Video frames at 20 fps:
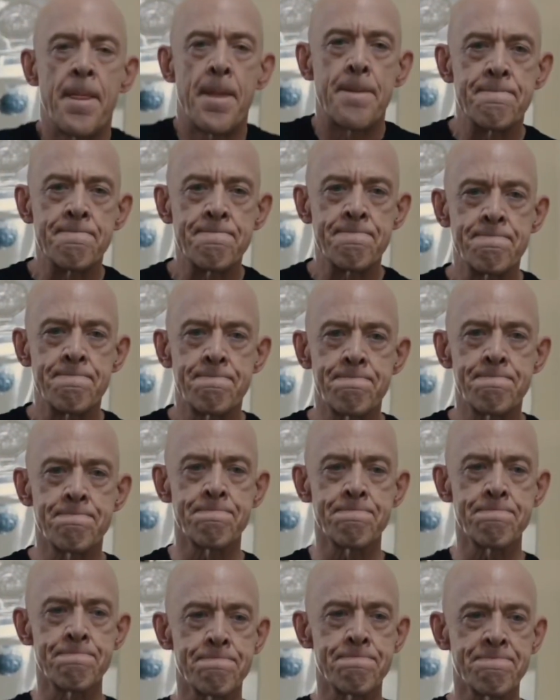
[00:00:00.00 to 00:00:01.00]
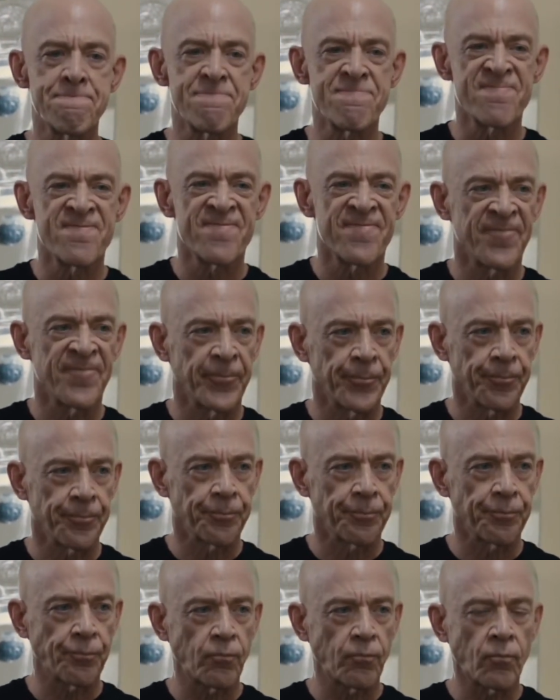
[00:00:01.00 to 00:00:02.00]
industry went bankrupt, but how
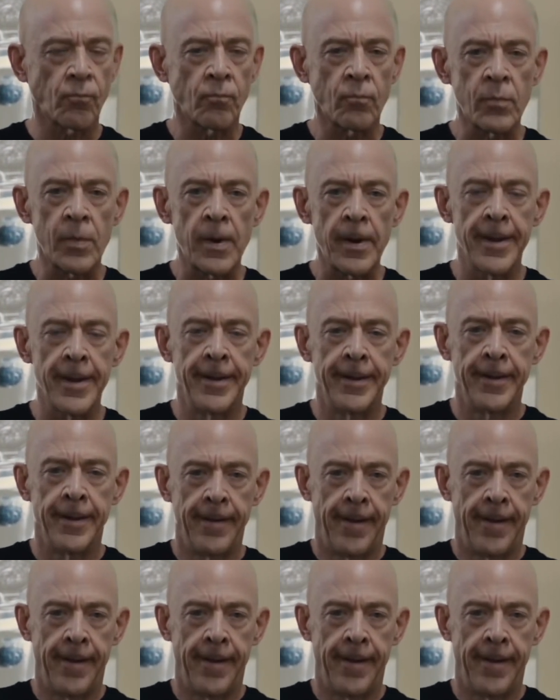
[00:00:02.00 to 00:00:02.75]
important it was to